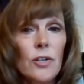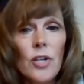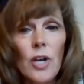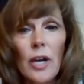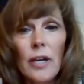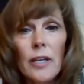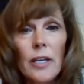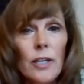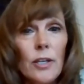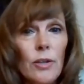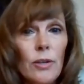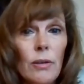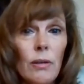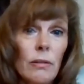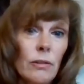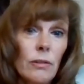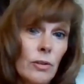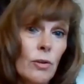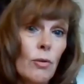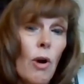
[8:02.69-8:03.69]
talking
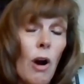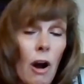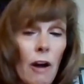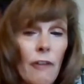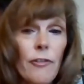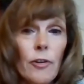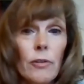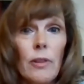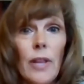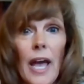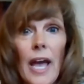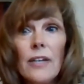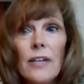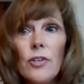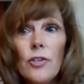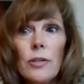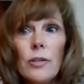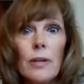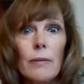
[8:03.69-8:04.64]
you off your ledge.